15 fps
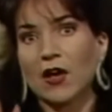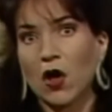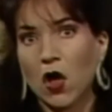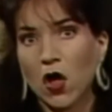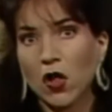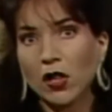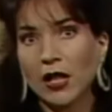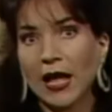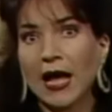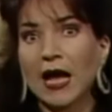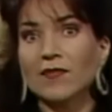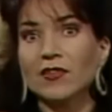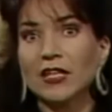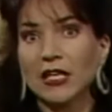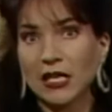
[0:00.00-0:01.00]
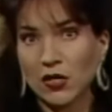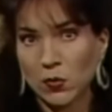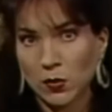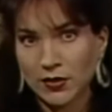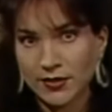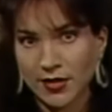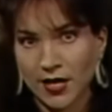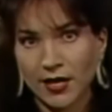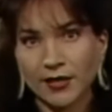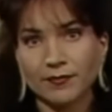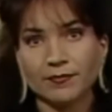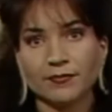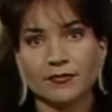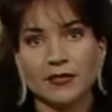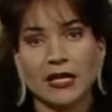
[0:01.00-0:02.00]
They all have an equal
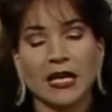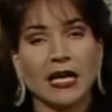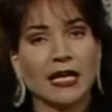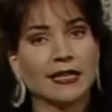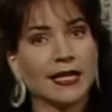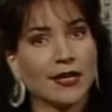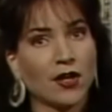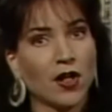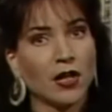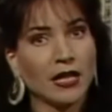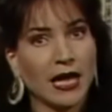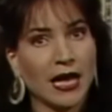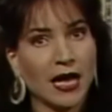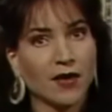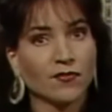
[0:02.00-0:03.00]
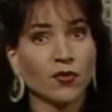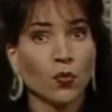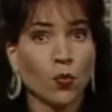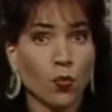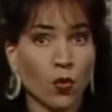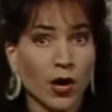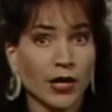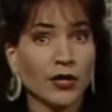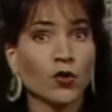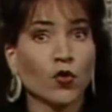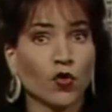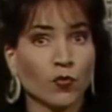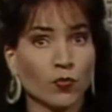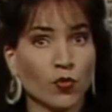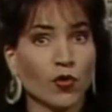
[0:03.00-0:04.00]
sign, and they all have
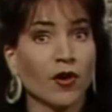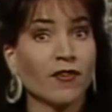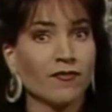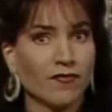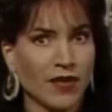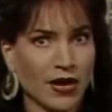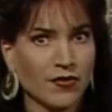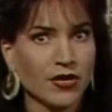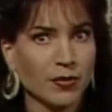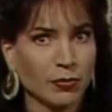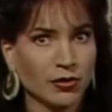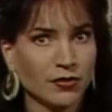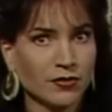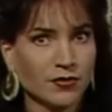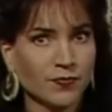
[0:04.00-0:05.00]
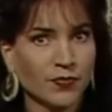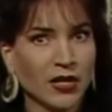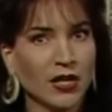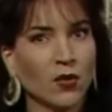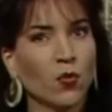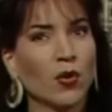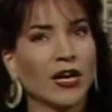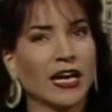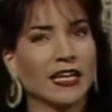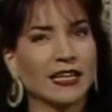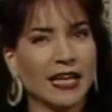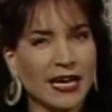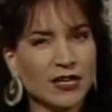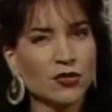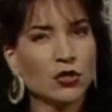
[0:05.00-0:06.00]
one or more variables. What
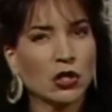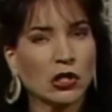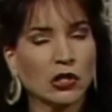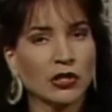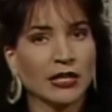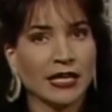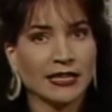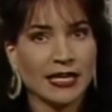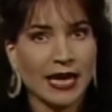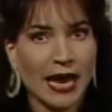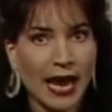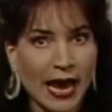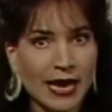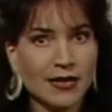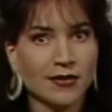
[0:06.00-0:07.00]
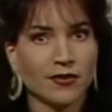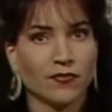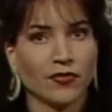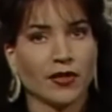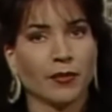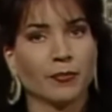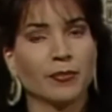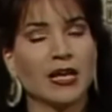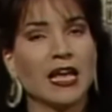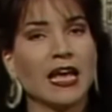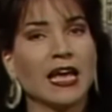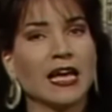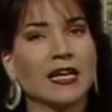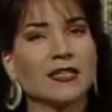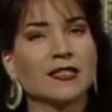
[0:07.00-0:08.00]
I'd like you to learn at the end of them
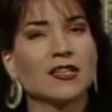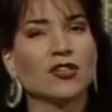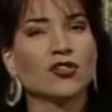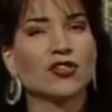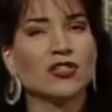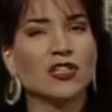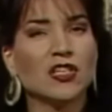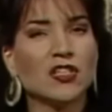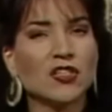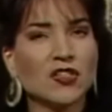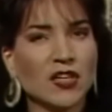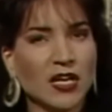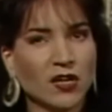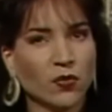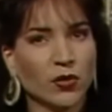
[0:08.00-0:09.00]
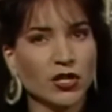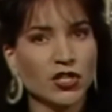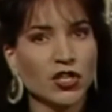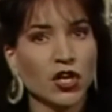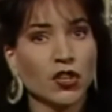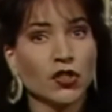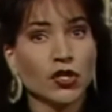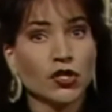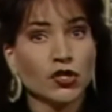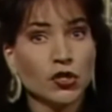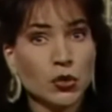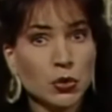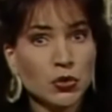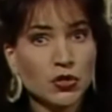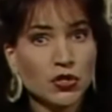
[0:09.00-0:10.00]
is to distinguish the
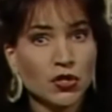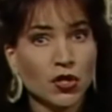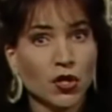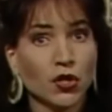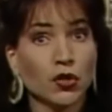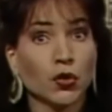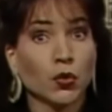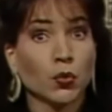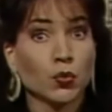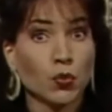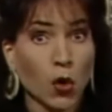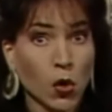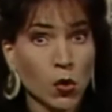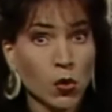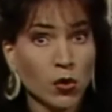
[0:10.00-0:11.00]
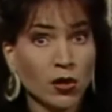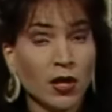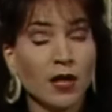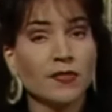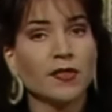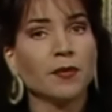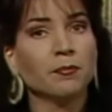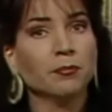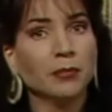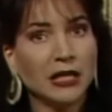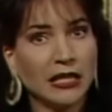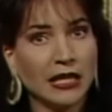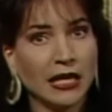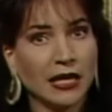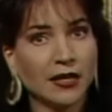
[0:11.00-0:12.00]
use, the role, the
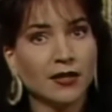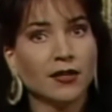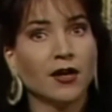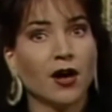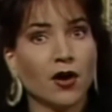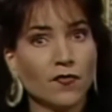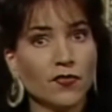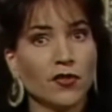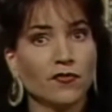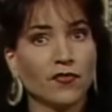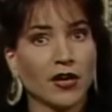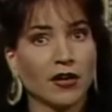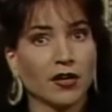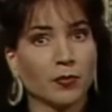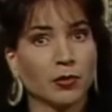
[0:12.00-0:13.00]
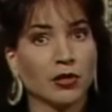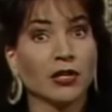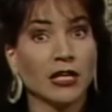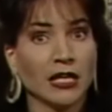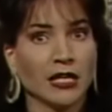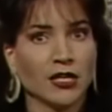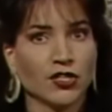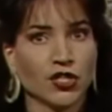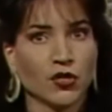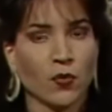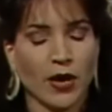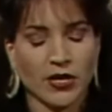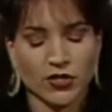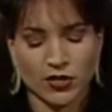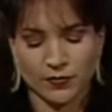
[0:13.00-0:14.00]
meaning of the variable in each
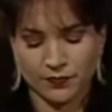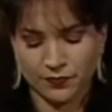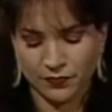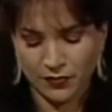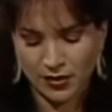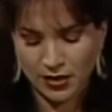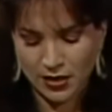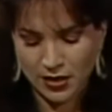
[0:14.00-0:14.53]
equation.